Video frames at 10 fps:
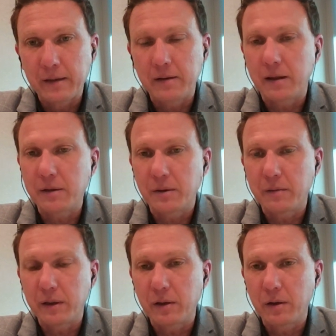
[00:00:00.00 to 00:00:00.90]
disaster
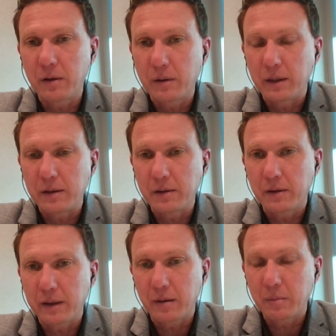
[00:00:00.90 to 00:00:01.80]
event occurred in. So
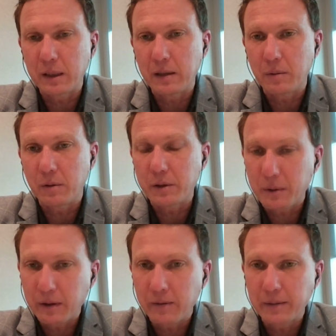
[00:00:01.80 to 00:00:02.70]
that can be quite
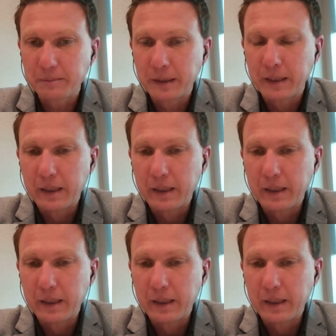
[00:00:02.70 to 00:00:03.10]
triggering.